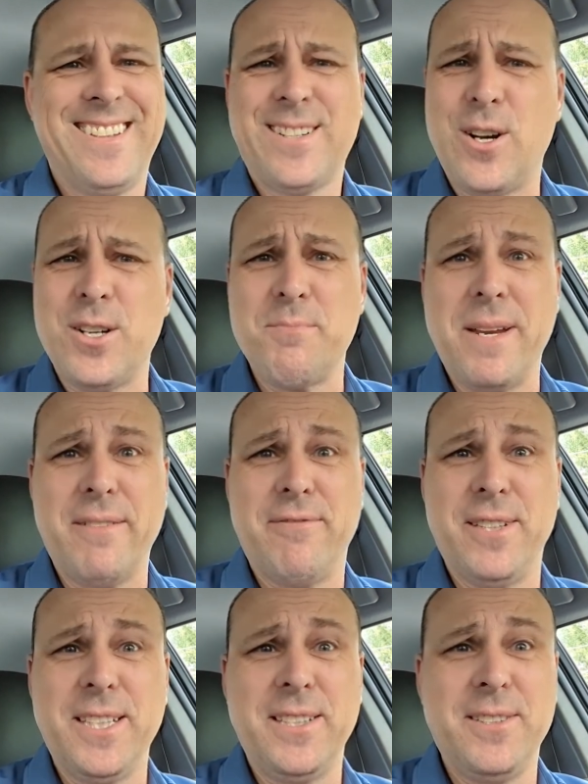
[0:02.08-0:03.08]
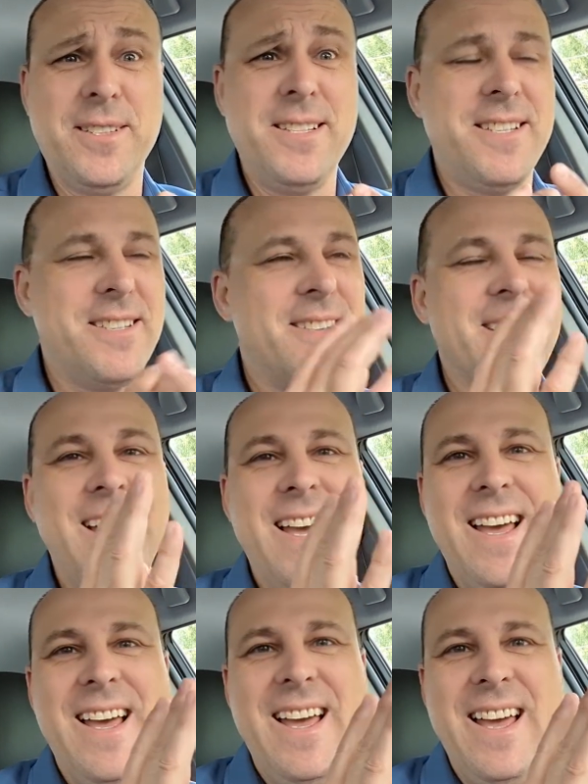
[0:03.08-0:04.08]
Cars making funny noises.
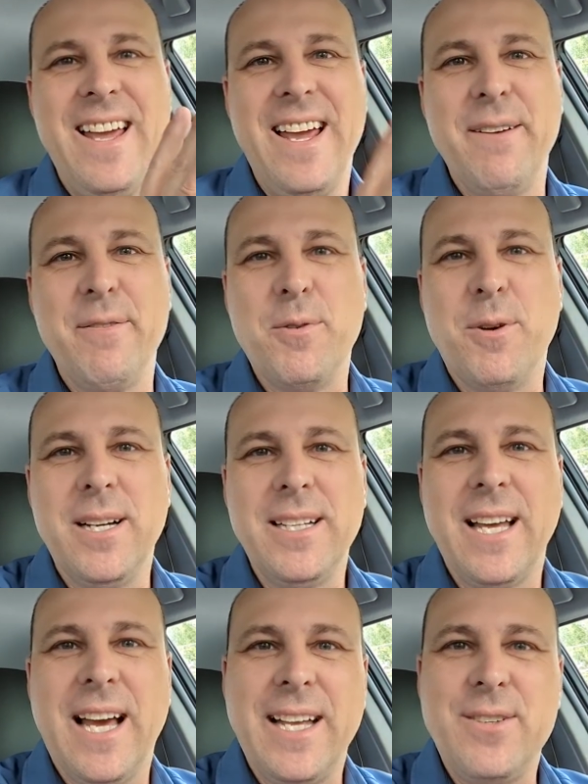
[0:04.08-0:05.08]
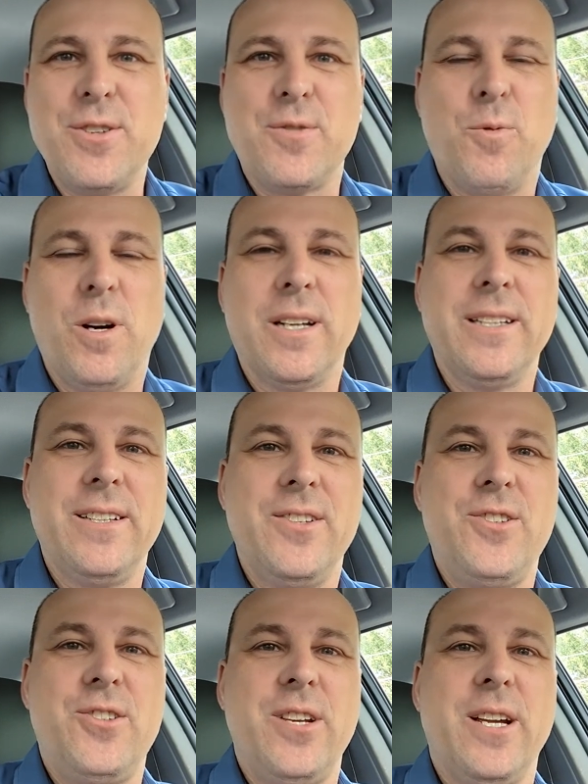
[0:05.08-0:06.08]
Hey everyone, I just wanted to
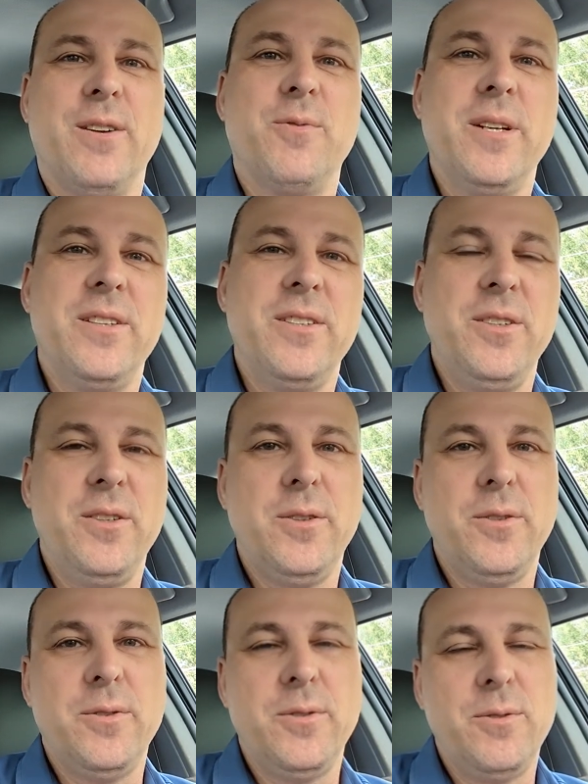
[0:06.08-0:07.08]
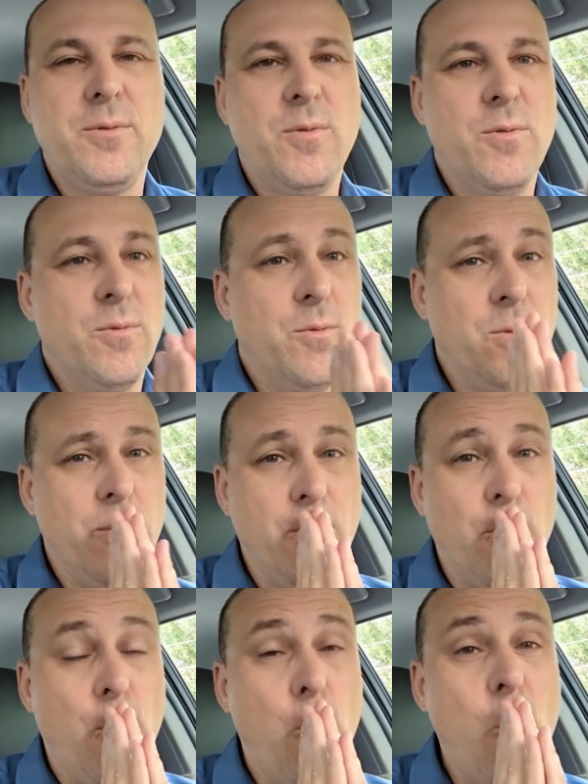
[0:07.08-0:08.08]
share with you
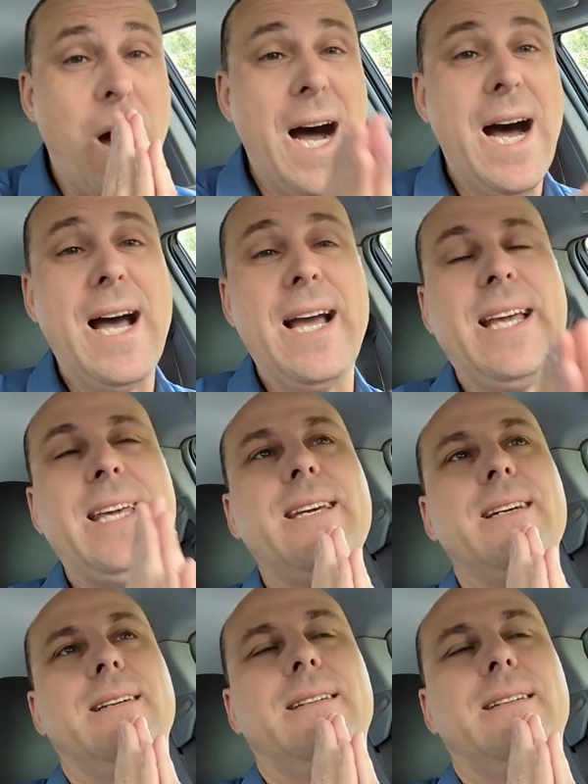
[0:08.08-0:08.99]
why